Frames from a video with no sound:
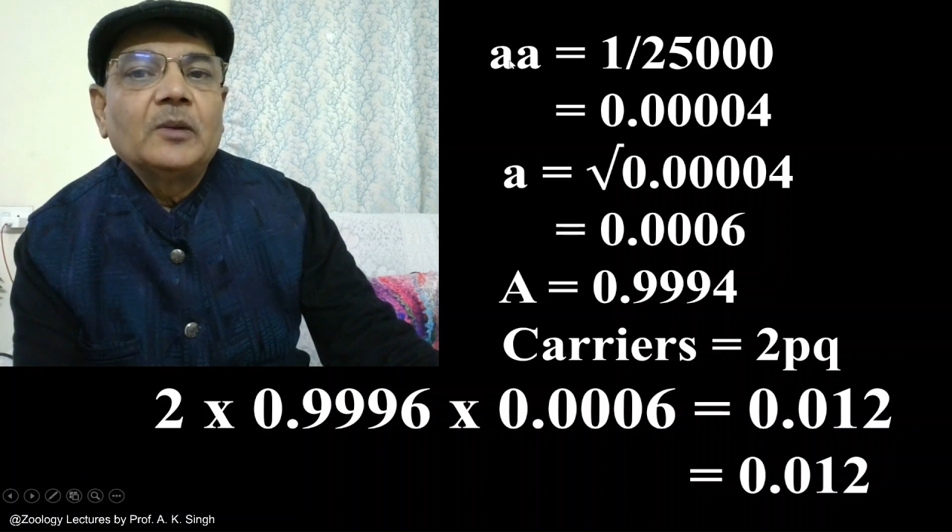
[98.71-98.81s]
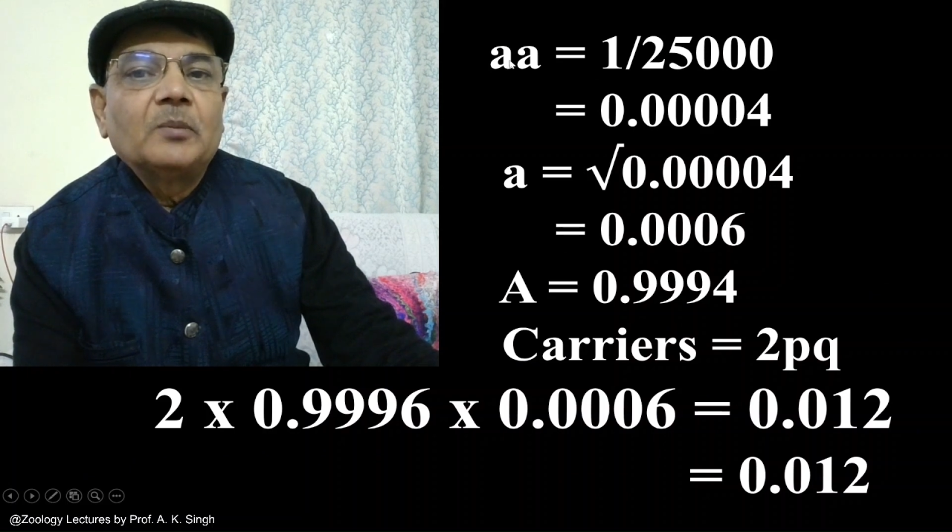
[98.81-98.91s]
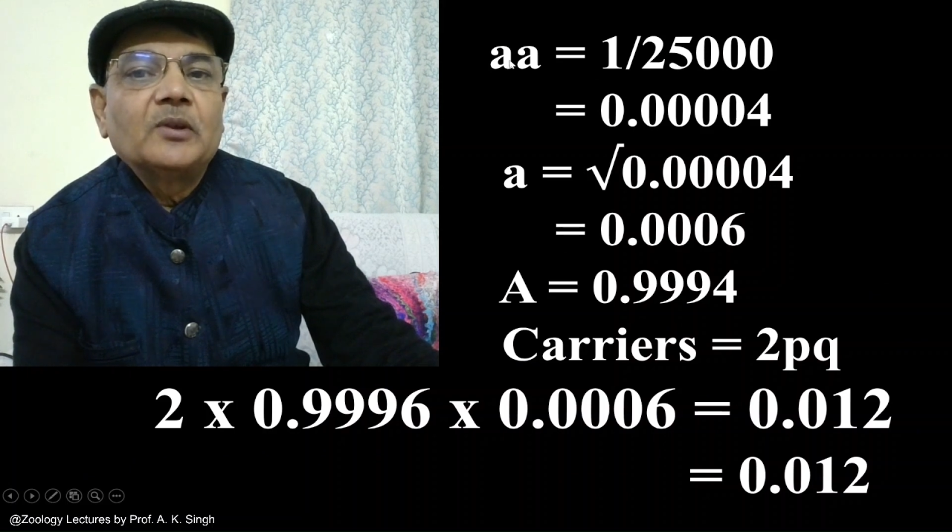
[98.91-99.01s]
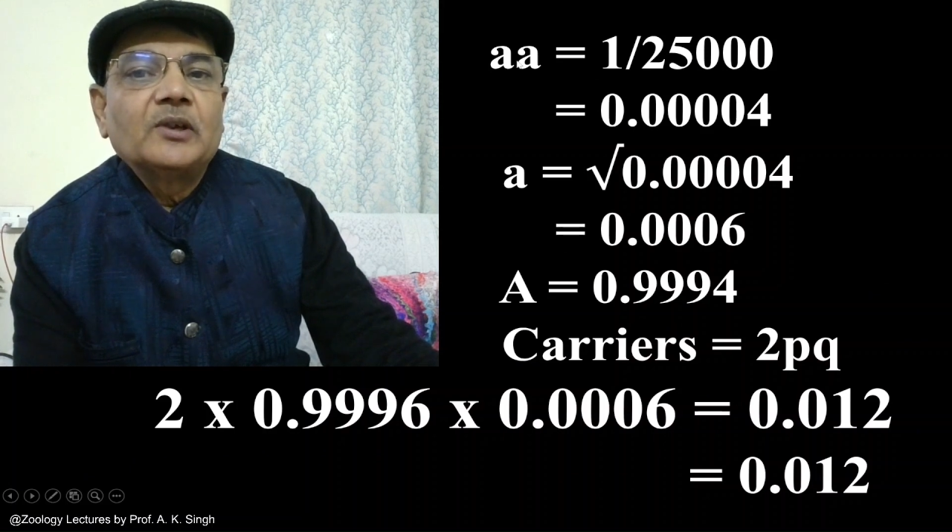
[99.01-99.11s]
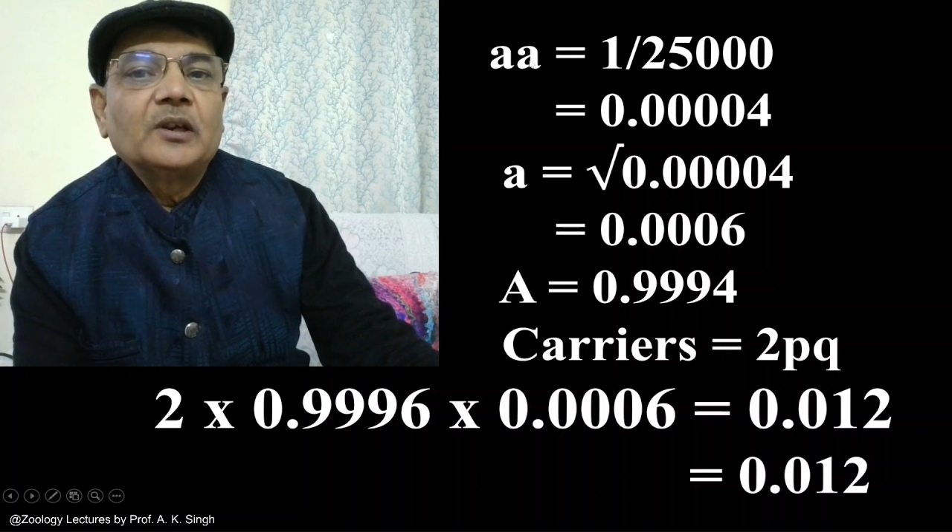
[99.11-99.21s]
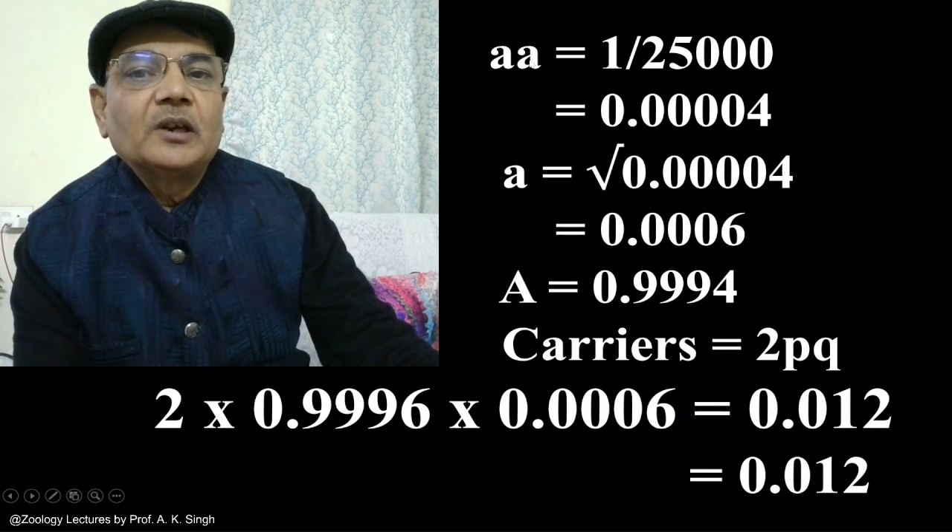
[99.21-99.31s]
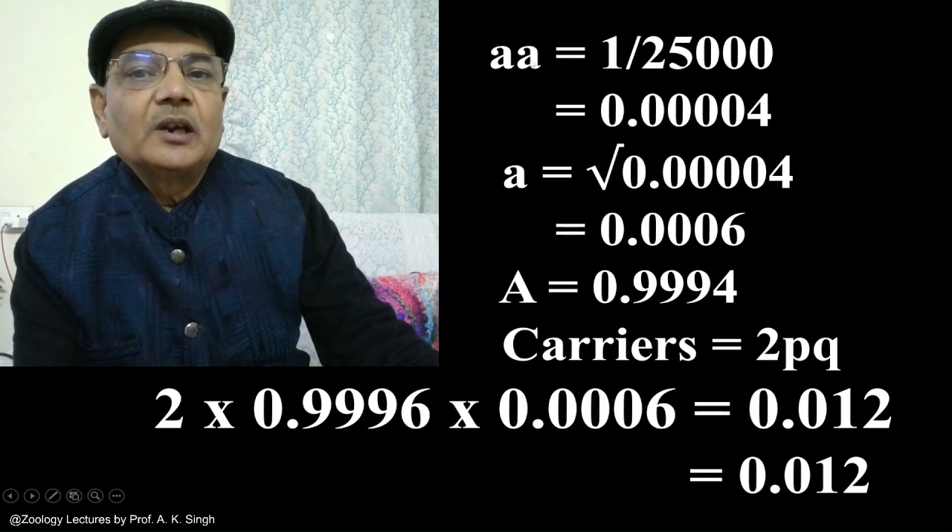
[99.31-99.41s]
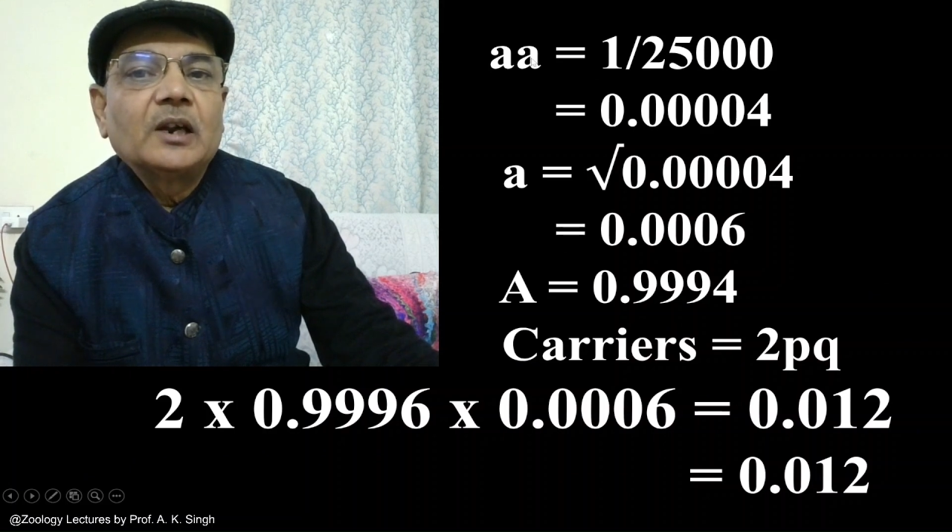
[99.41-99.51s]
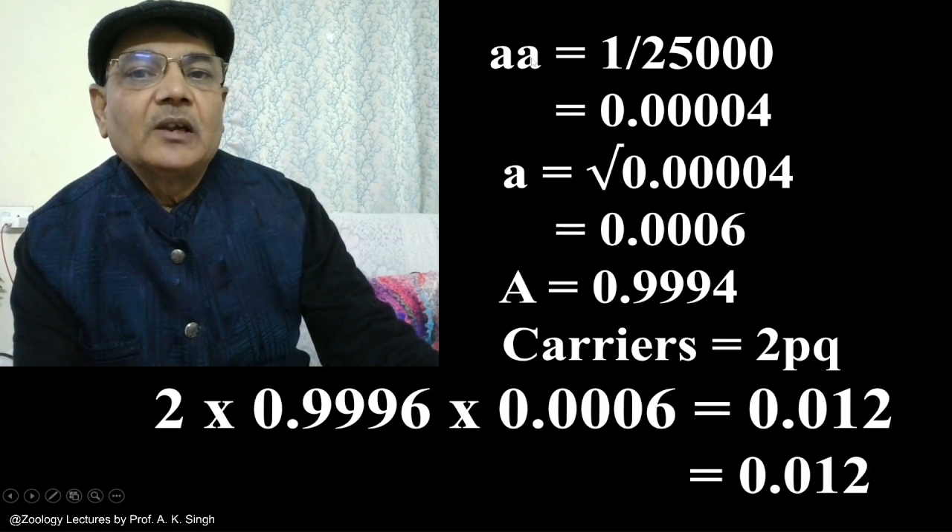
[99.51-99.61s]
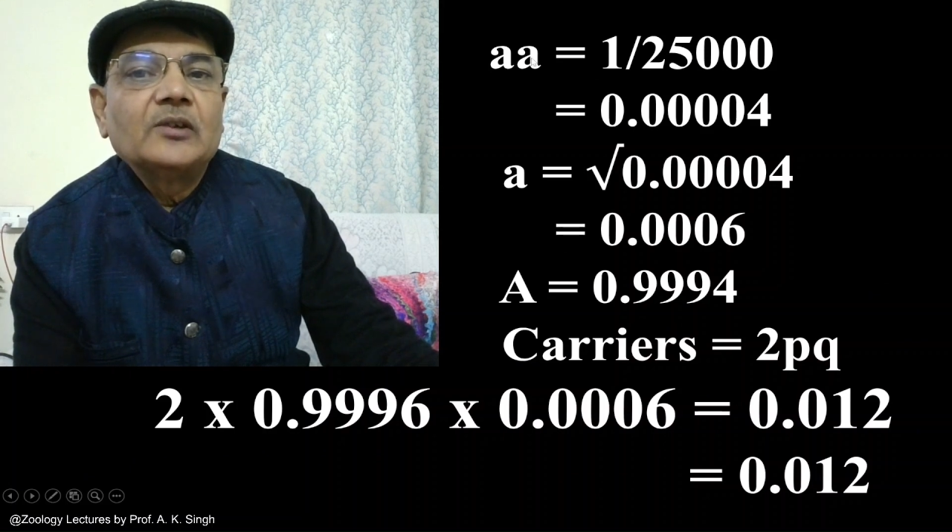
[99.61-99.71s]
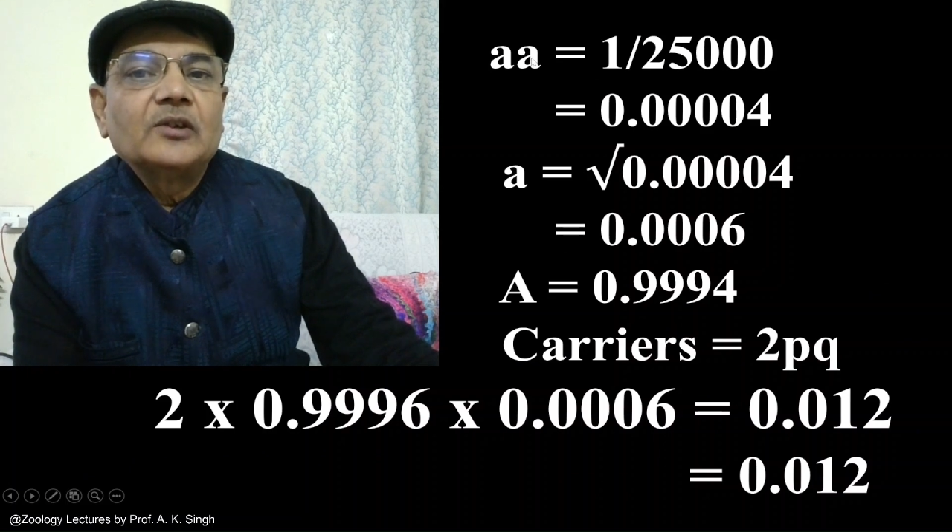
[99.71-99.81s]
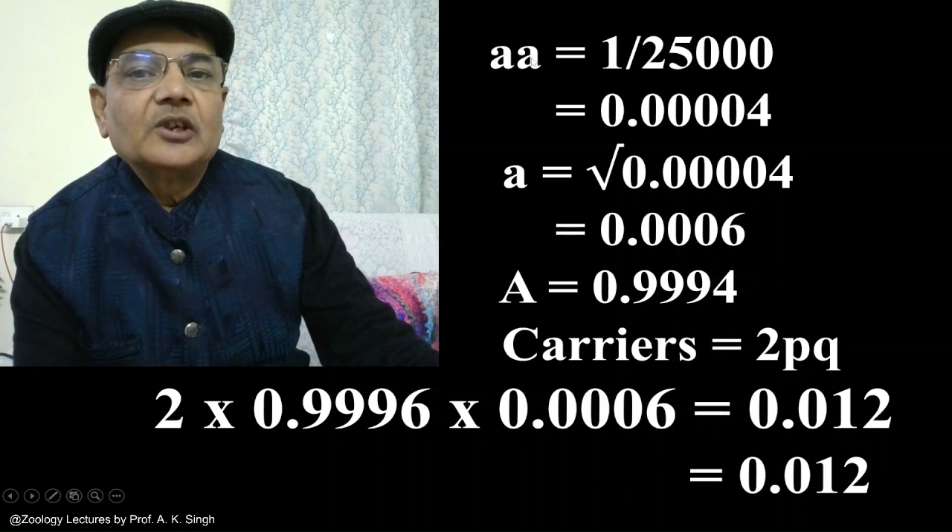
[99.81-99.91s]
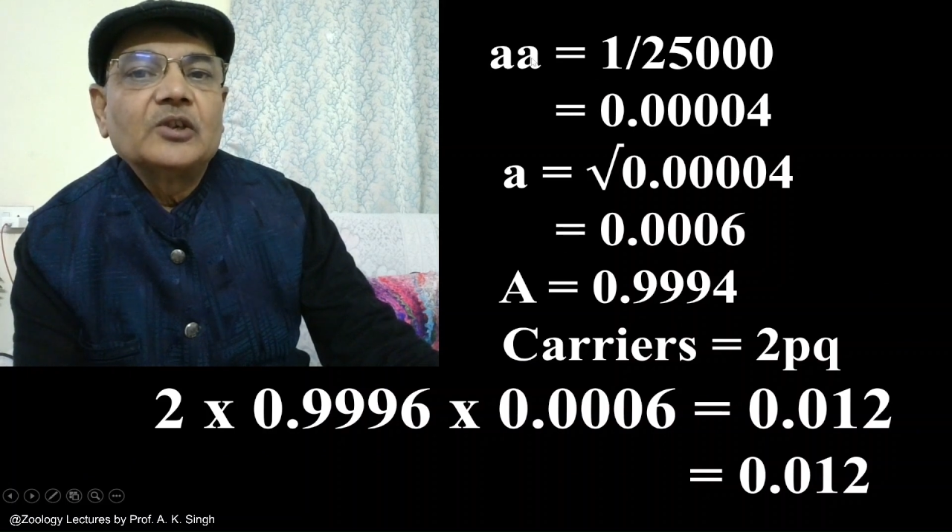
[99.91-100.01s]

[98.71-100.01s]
represented as